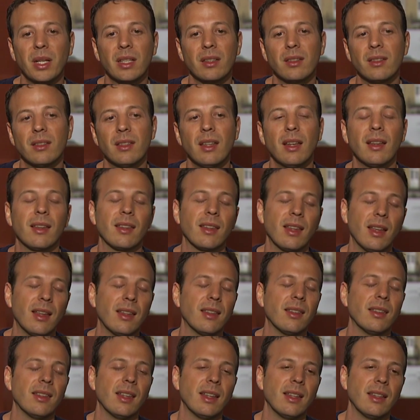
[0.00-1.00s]

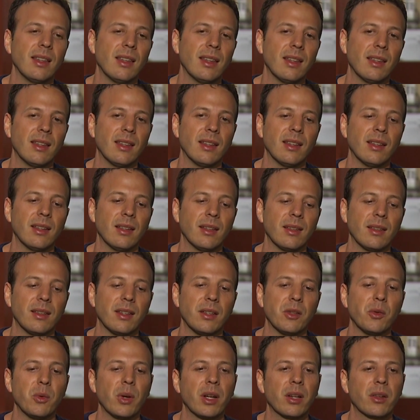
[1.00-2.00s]
and then
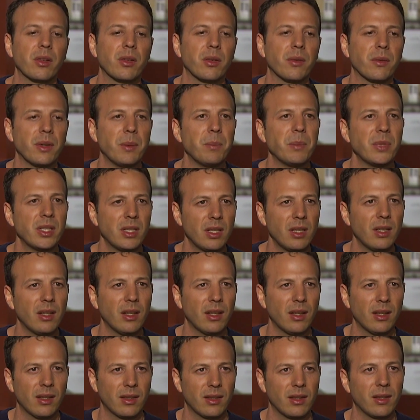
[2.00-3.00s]
the director of
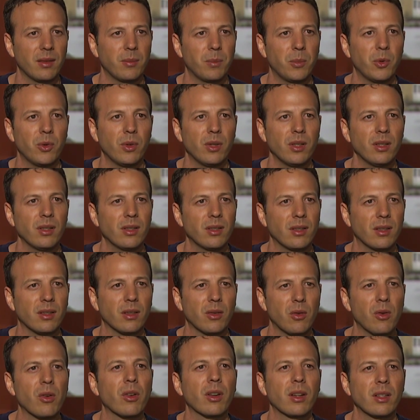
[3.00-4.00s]
IMCINE at that point,
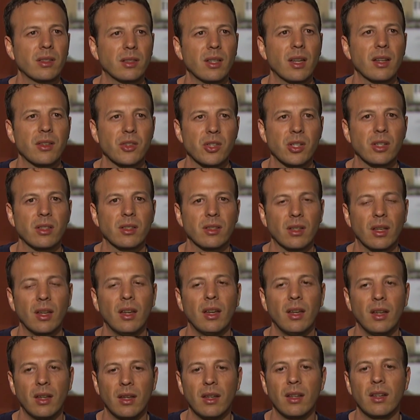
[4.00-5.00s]
Jorge Sanchez,
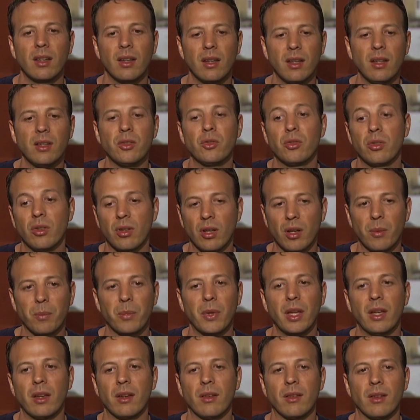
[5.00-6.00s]
he stood
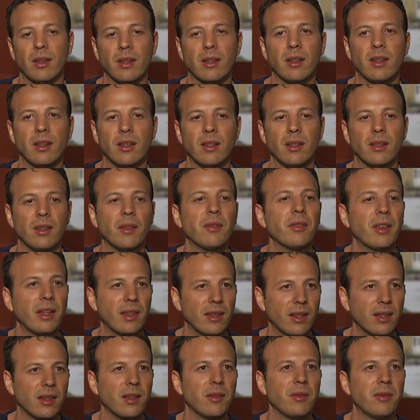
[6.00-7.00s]
up there and he
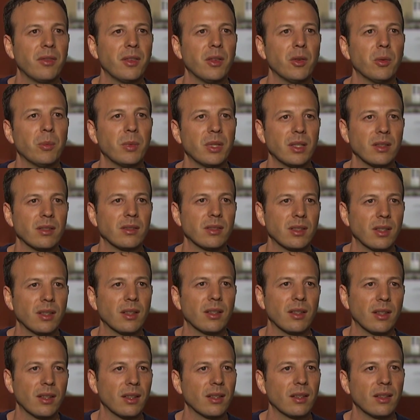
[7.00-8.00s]
defended the film and
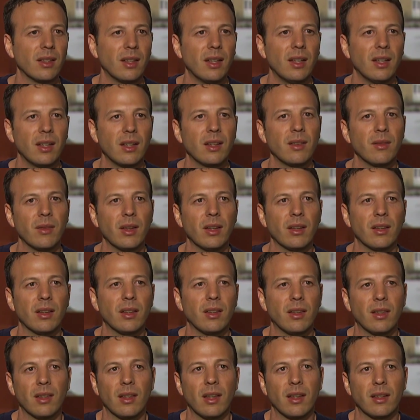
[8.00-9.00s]
said that
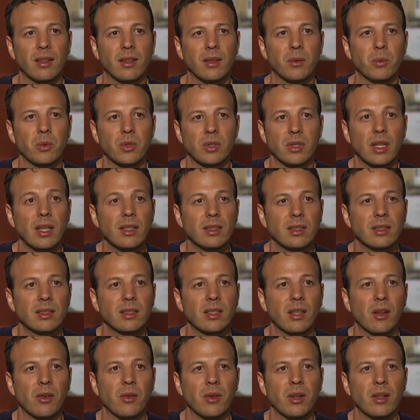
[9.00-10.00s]
he thought it was
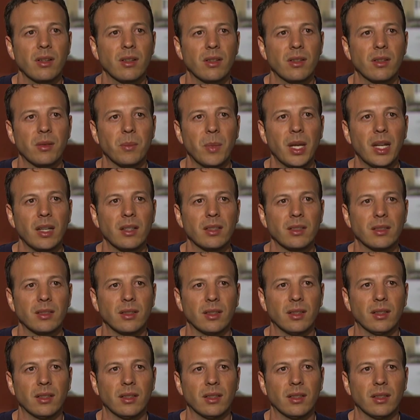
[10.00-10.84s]
necessary to make